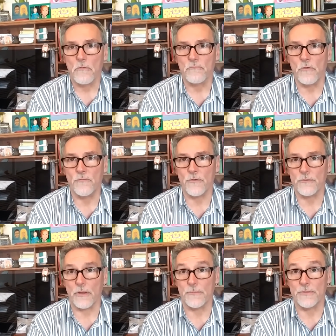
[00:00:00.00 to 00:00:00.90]

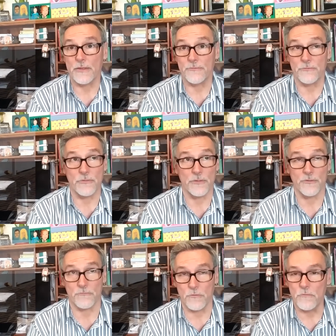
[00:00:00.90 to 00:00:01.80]
Roofer, I mean, the, the,
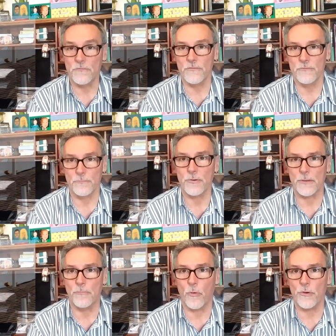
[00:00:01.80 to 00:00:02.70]
the roof, pretty
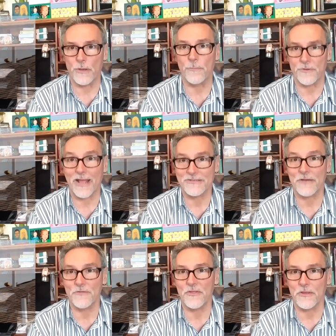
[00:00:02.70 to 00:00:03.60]
important. It protects
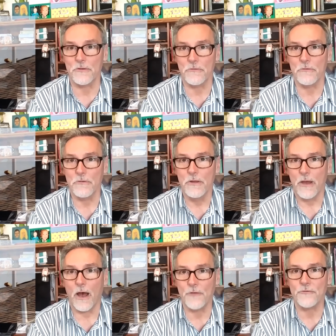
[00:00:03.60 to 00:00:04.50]
everything
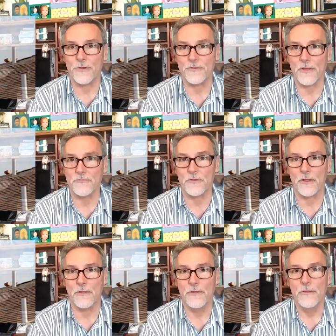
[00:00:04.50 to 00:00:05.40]
under it, doesn't
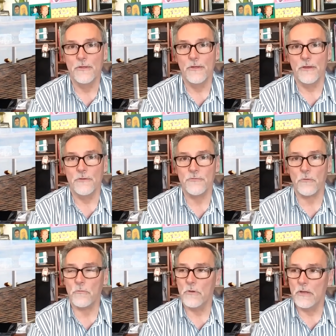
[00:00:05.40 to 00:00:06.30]
it?
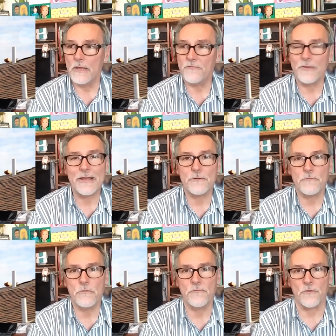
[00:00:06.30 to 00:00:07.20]
So, if we get a
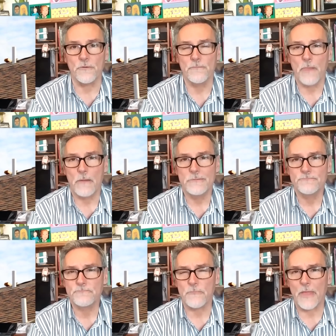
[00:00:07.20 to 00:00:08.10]
roofer,
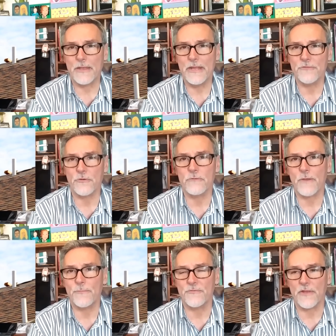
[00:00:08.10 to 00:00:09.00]
and he's going to
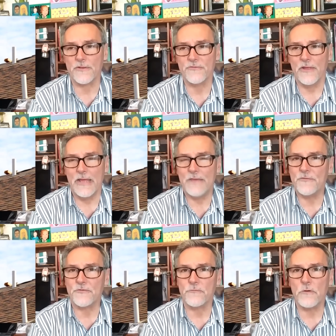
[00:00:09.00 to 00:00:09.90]
represent us. If
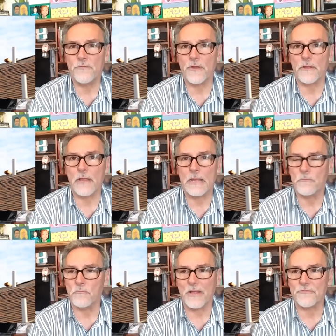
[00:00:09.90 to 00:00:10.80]
it's a roofing
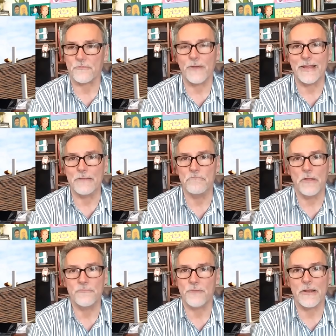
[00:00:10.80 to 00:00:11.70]
claim, that's great.
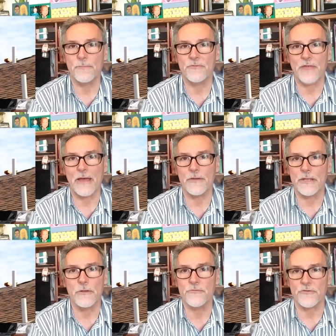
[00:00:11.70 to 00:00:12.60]
It's right up his alley.
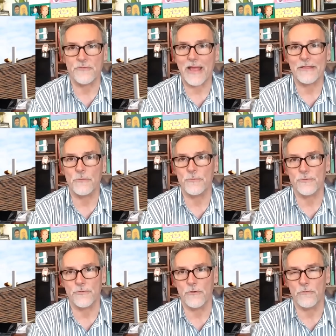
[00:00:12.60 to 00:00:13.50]
He knows exactly what
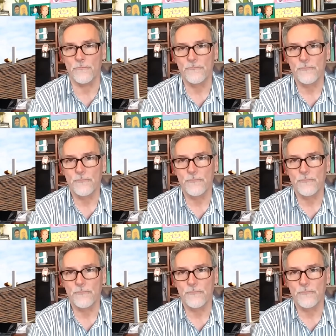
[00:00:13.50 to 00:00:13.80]
to do.